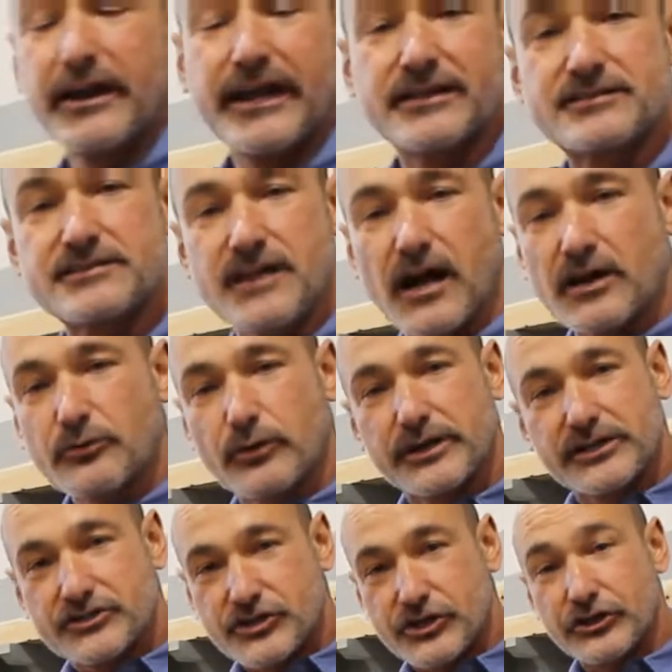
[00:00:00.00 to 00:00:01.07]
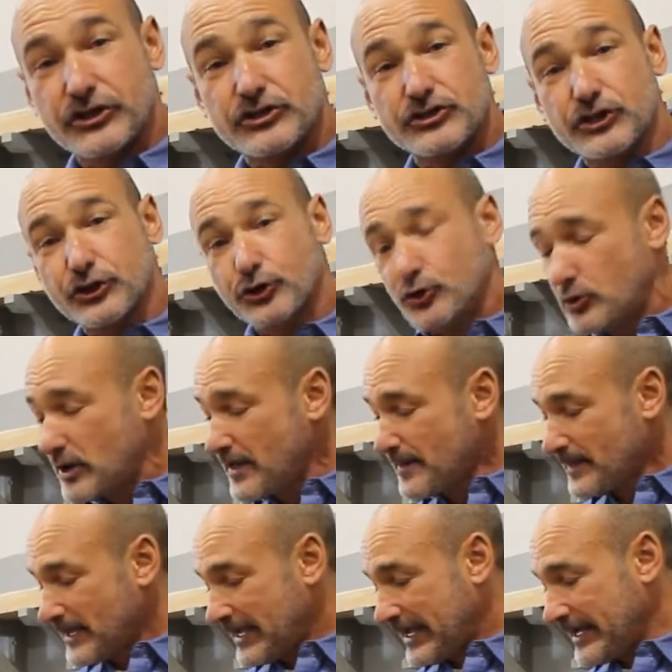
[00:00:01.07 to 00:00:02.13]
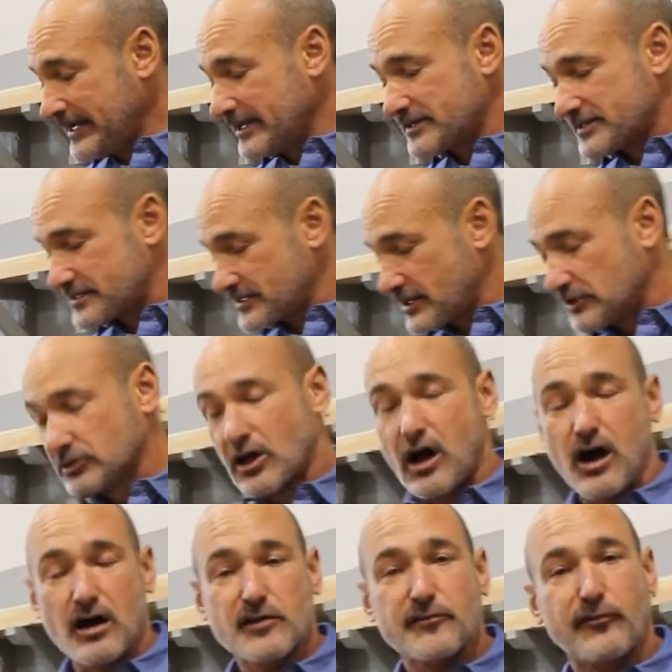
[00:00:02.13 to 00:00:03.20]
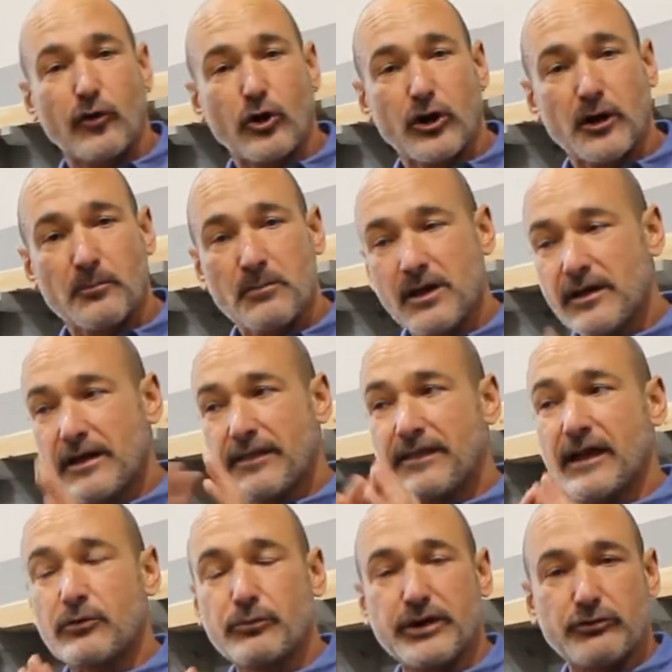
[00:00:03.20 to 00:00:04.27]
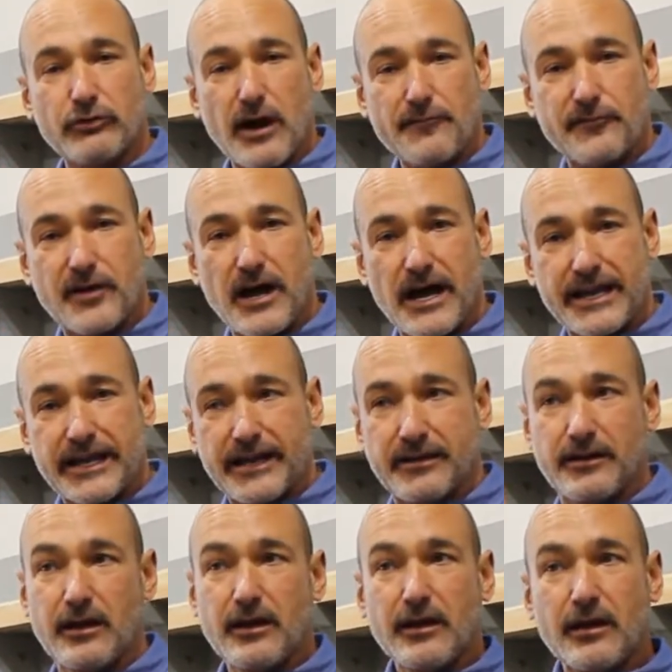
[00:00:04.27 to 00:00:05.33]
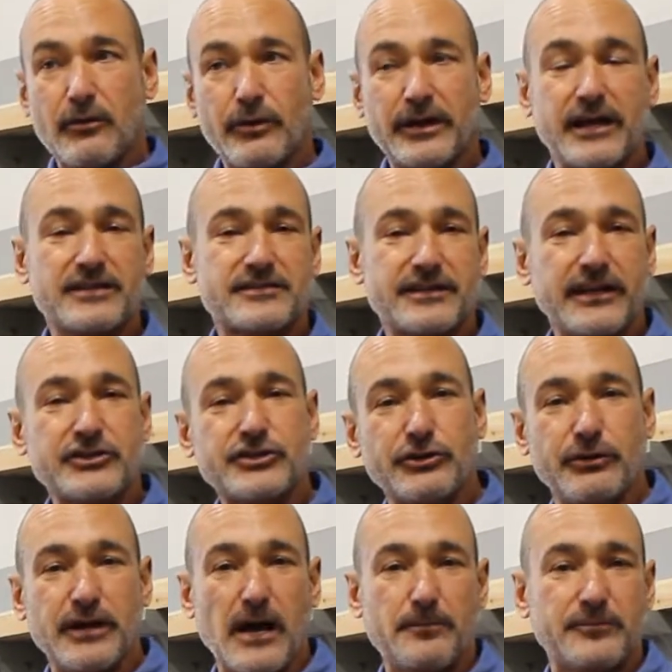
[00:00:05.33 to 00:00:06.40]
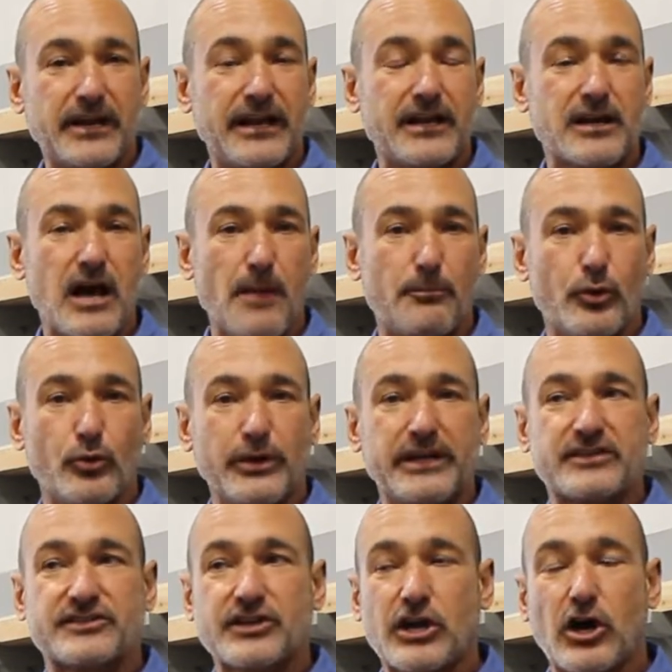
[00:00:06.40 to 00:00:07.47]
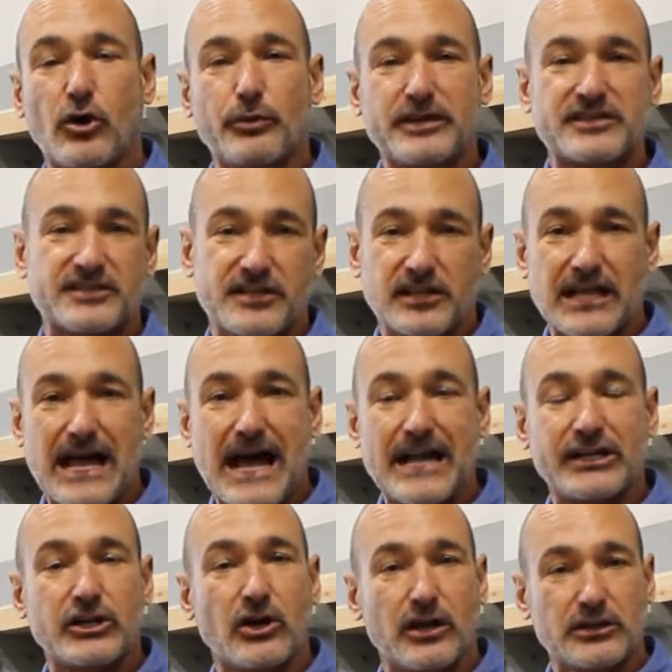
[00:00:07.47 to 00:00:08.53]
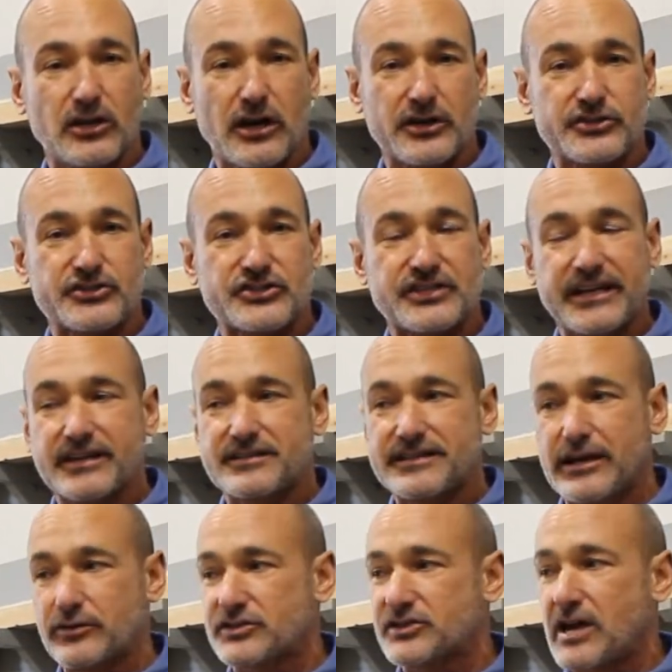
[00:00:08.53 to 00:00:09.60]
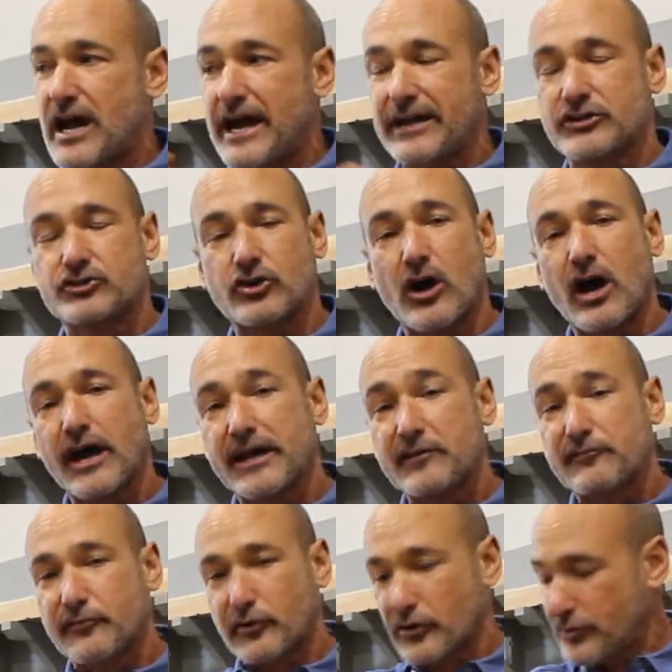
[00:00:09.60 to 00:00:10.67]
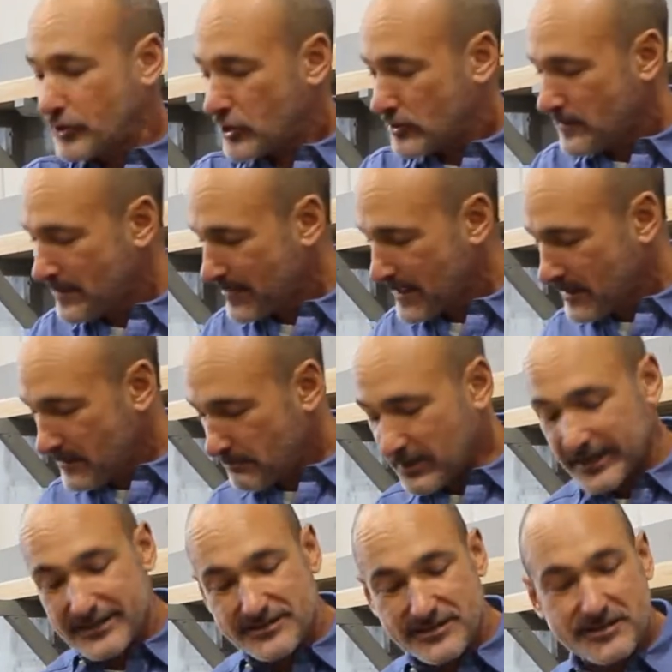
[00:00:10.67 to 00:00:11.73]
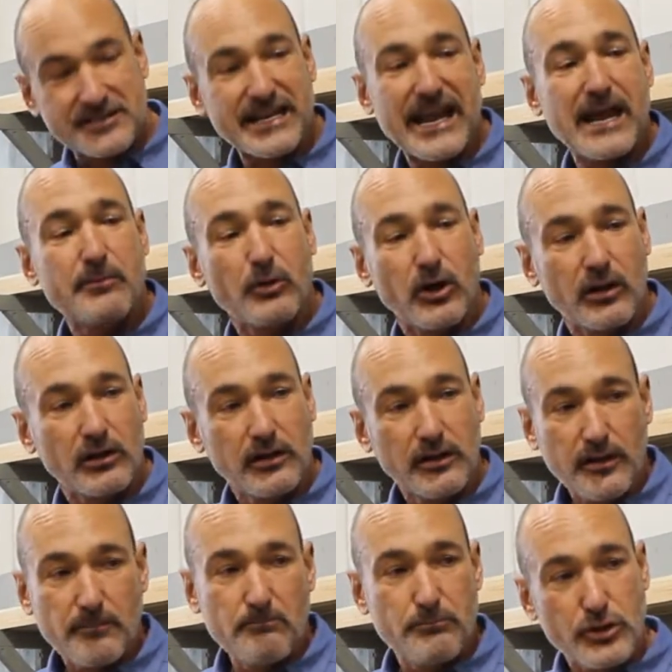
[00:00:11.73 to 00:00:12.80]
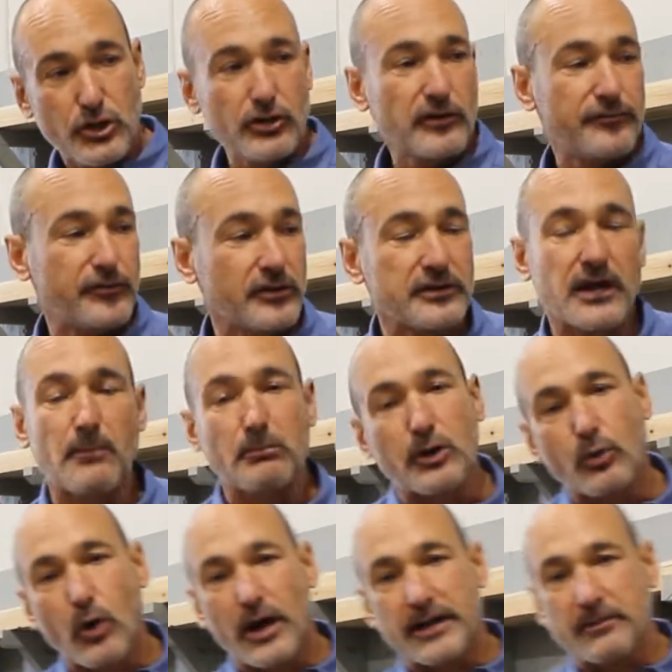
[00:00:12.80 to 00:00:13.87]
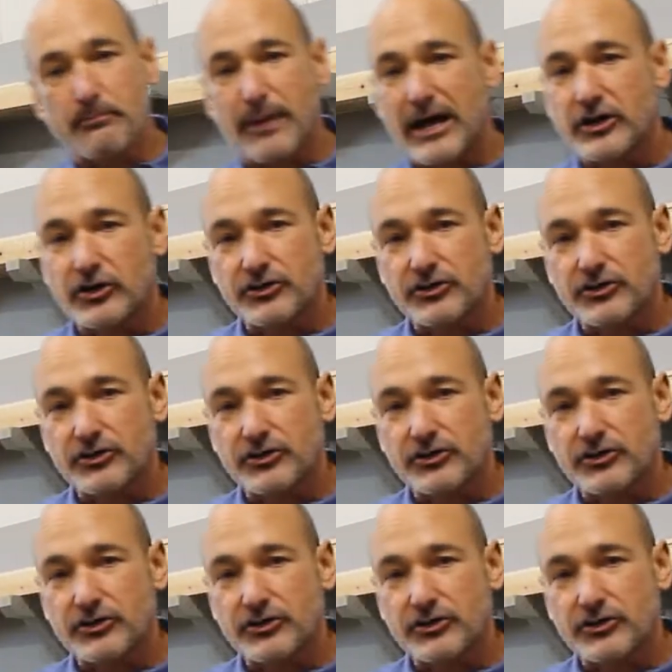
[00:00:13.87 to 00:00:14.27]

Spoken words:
It's done what it's going to do in its log form. Then we rough cut it. When I sent you an update a couple weeks ago, we still had it on large sticks outside drying further, but it's stable, beautiful #1 and better